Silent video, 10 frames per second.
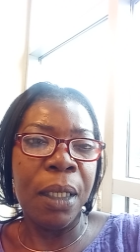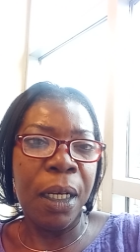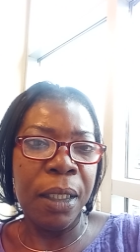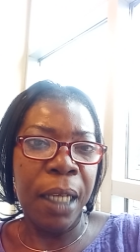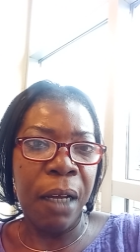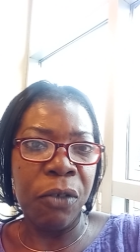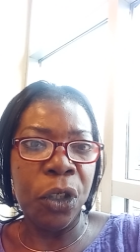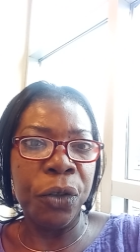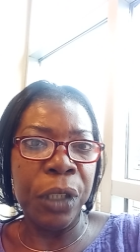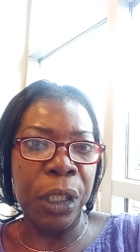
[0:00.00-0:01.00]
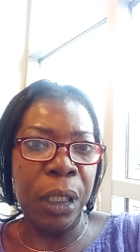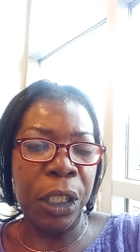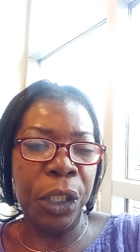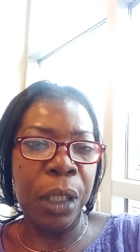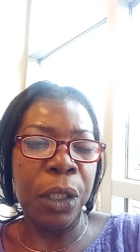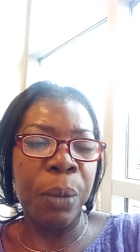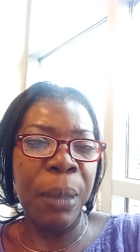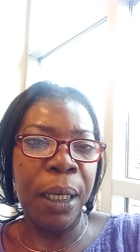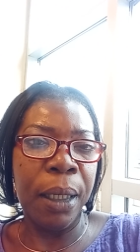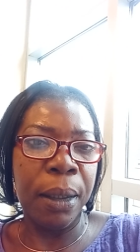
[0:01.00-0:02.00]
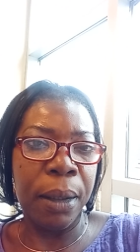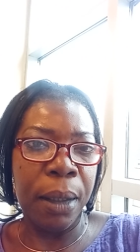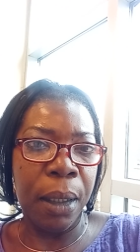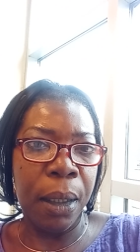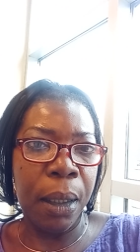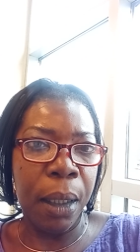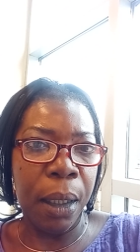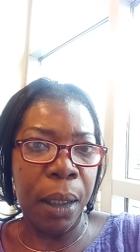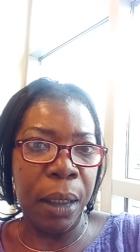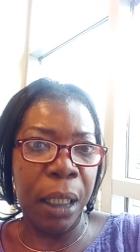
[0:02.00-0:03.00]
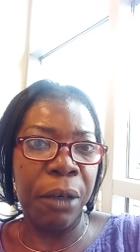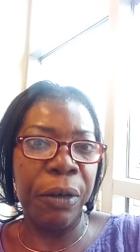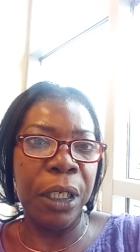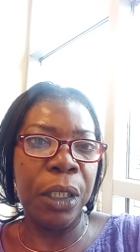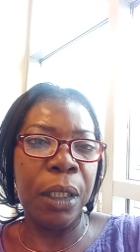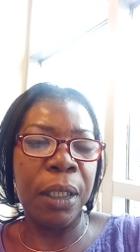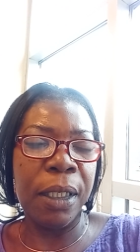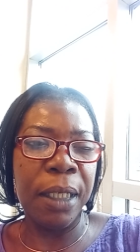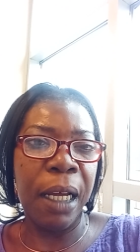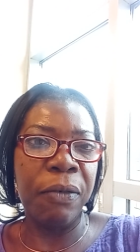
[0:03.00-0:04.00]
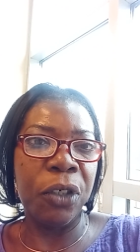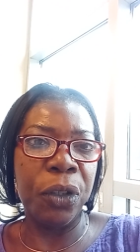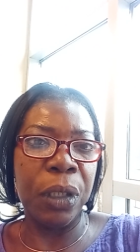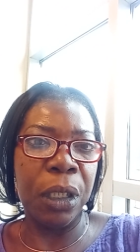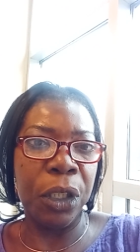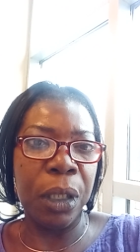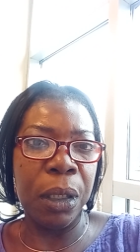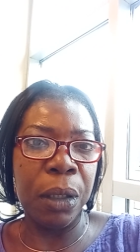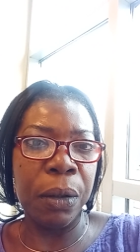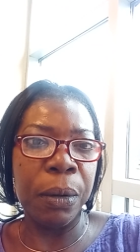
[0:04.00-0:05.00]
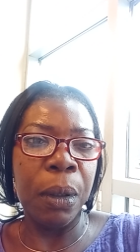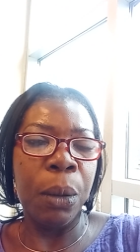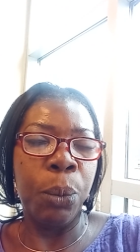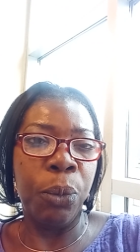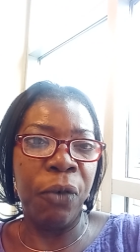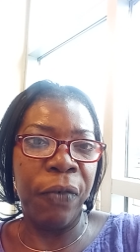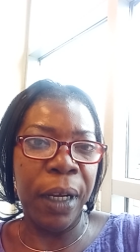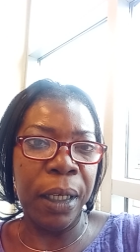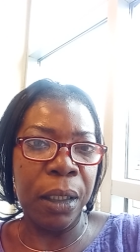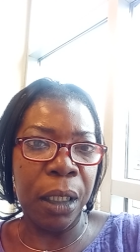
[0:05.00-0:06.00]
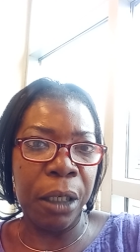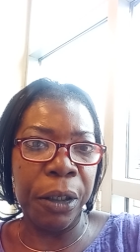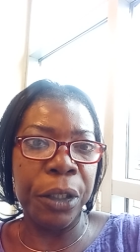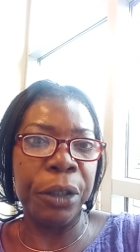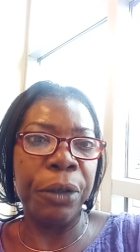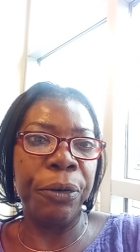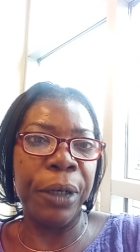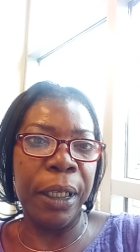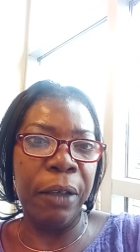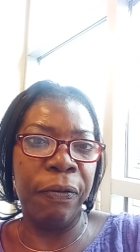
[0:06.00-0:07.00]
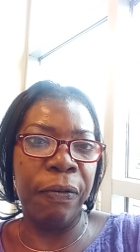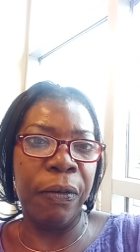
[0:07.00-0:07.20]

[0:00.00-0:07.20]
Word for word: does have the jurisdiction to make uh, declaration. It does have jurisdiction to provide declaratory relief.